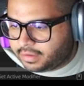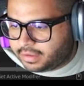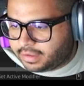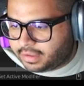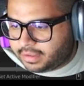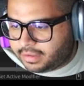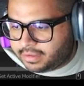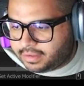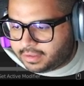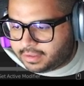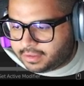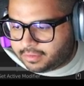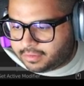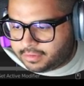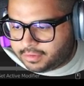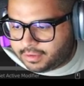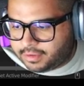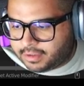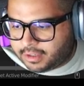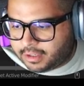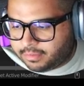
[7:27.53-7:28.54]
And then here
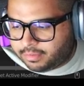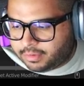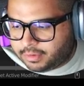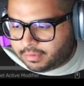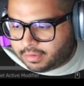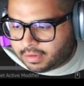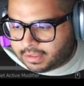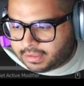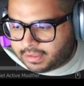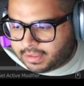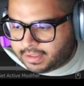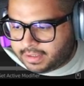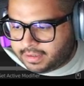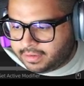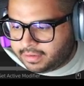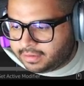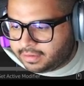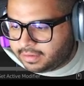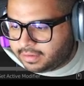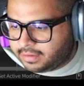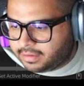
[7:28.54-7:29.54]
in your output quality,
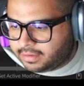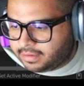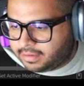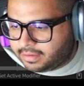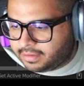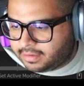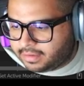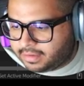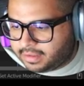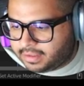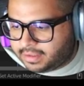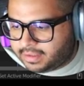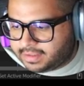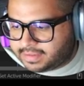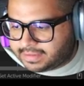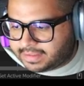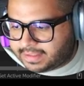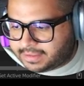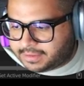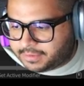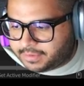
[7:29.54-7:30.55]
it is
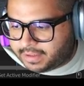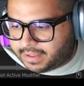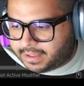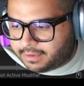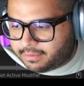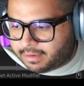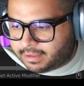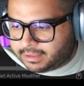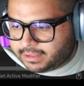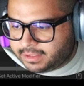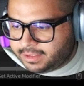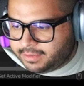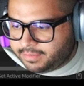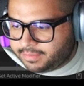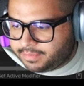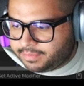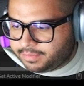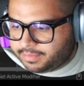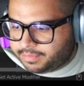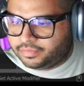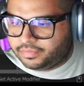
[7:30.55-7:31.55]
set to high quality.
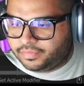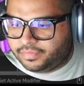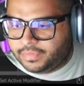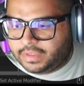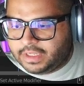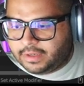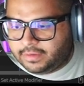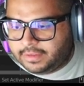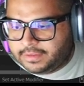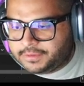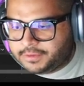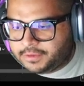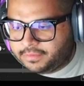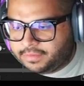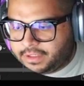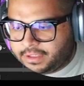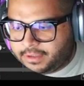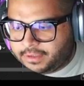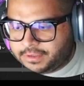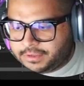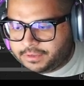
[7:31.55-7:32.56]
Now let's go over
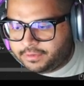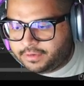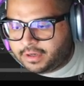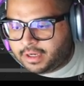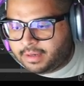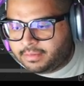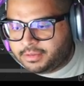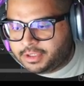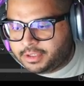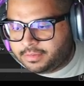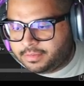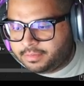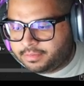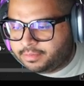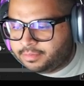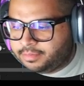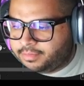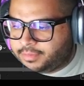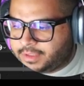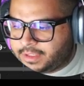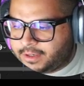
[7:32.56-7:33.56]
here to our object
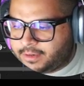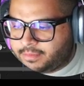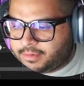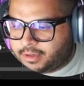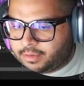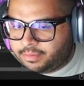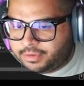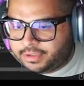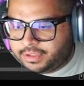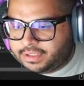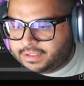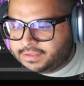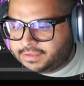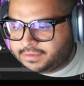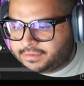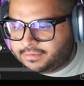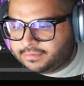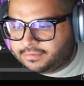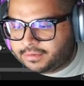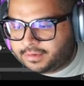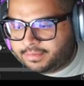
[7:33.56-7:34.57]
data
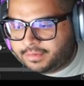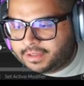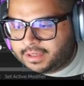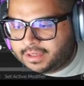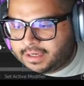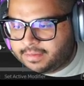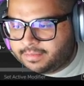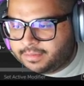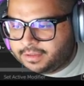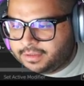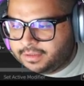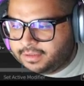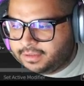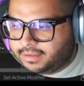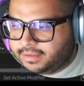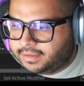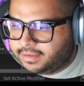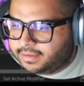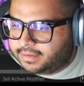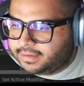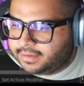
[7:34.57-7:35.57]
properties from the camera.
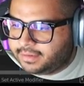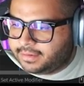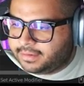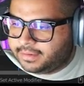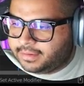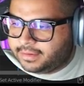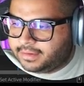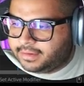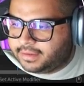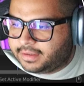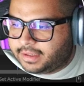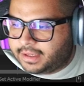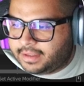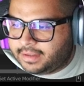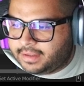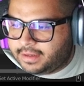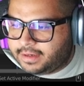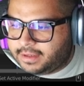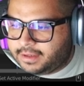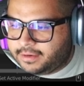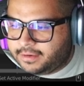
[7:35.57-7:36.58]
And
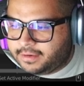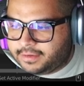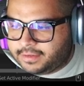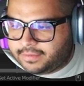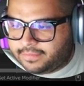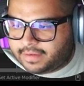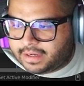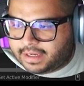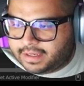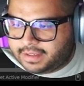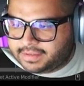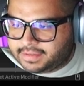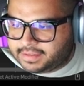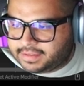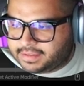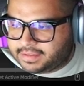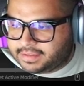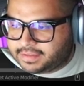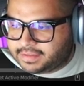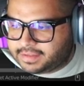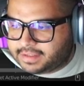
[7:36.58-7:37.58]
then here on device,
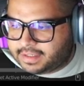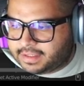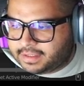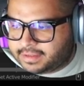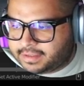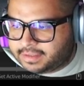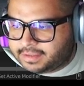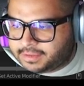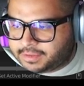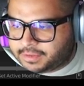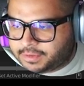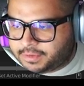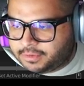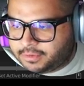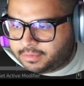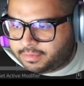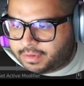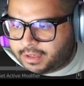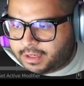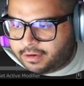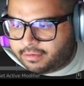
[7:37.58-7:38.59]
set this
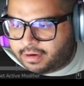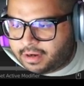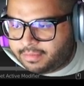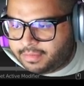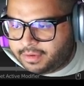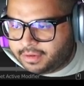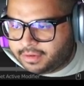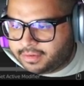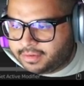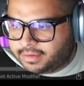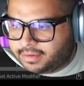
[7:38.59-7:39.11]
to panoramic.